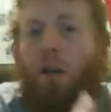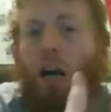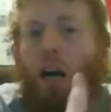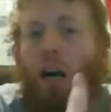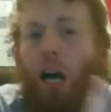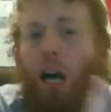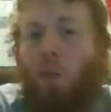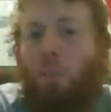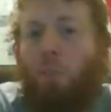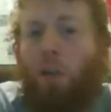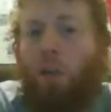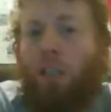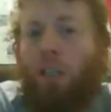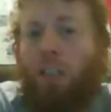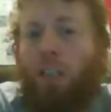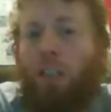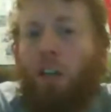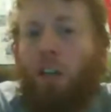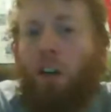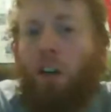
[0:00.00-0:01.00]

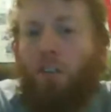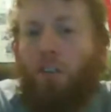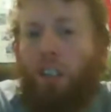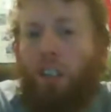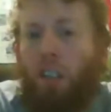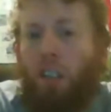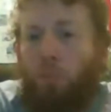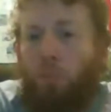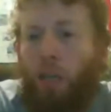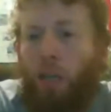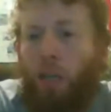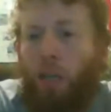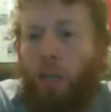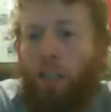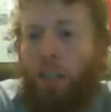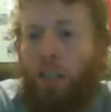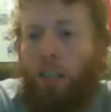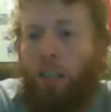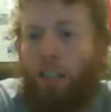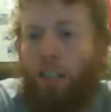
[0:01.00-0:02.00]
hybrid of an
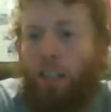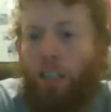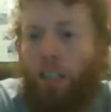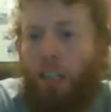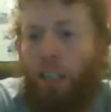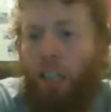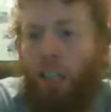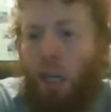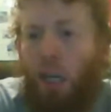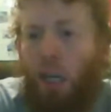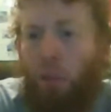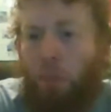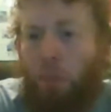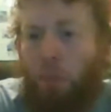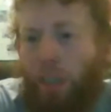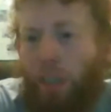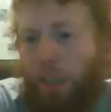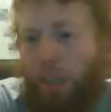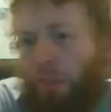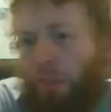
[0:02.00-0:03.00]
American style IPA?